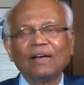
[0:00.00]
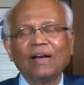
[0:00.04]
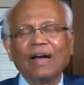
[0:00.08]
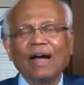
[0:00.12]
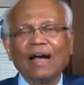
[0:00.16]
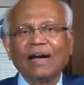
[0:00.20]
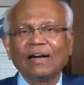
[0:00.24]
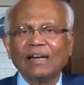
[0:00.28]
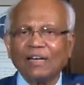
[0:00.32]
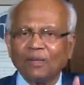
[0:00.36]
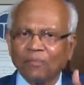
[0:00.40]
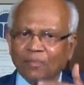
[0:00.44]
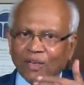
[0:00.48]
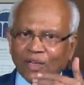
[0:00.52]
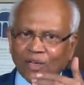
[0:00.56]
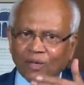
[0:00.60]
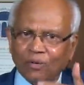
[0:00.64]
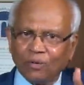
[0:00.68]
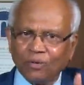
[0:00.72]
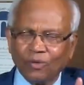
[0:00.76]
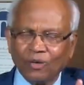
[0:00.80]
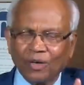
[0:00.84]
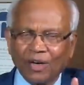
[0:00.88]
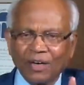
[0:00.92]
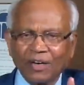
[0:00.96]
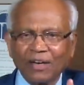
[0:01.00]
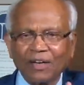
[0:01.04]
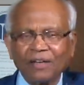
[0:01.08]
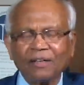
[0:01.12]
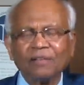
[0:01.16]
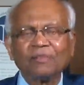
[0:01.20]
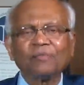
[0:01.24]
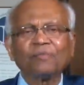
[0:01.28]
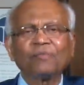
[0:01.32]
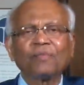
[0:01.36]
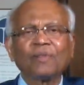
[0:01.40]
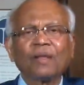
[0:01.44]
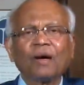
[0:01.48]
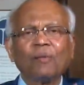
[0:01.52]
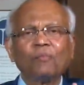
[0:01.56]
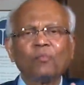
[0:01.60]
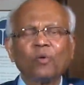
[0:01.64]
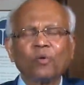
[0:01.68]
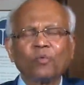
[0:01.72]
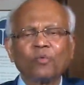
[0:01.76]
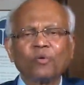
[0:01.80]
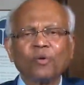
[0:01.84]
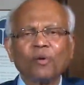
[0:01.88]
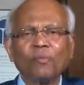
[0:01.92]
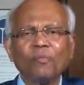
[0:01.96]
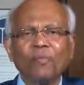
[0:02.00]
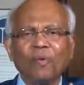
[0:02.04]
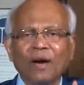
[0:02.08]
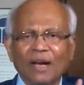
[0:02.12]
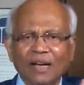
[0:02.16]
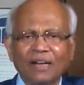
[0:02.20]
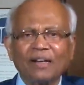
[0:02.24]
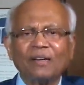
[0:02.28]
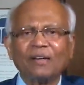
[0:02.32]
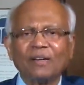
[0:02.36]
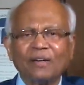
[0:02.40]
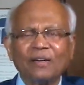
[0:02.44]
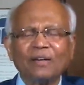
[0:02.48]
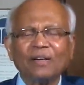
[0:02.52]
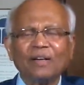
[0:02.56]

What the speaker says: And let me give you again a book from my